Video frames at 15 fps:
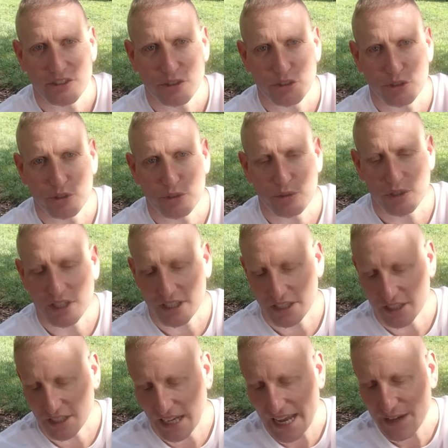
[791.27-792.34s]
to
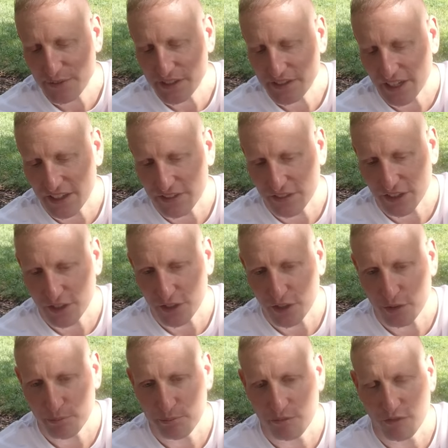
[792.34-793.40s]
uh, having that
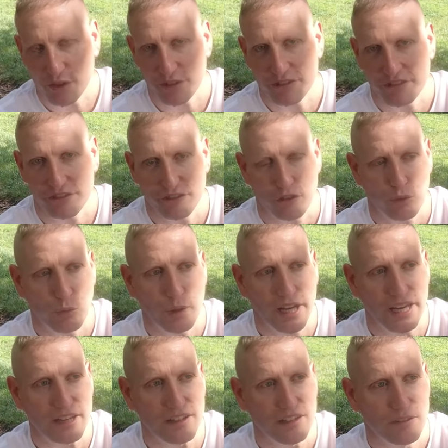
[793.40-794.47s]
thicker versus the
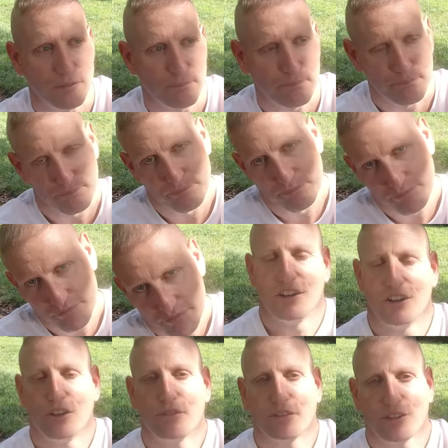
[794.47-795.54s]
weight.
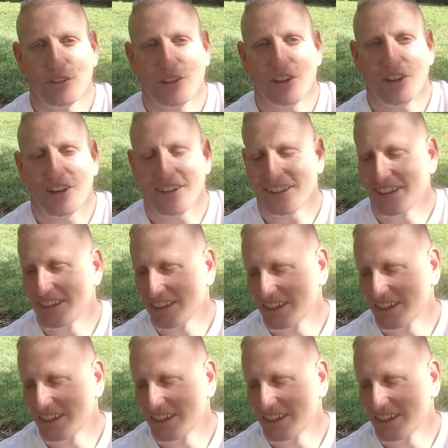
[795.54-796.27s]
Overall,